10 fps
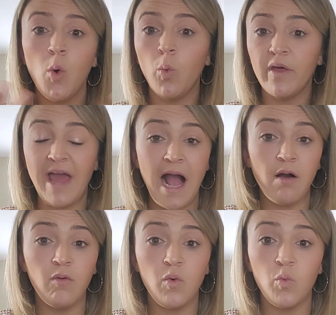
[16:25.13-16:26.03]

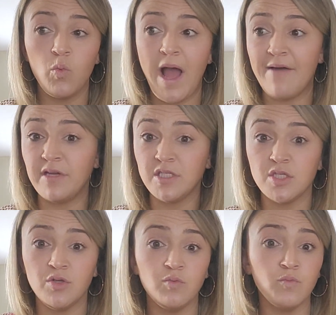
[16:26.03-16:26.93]
without having
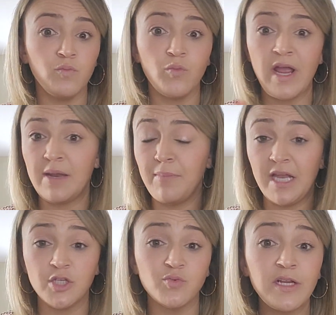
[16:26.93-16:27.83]
to
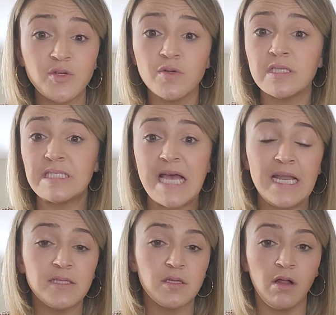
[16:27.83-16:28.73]
manage rentals and
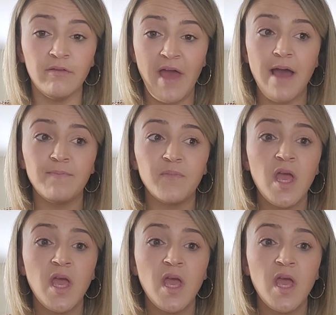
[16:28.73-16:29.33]
tenants and all of that.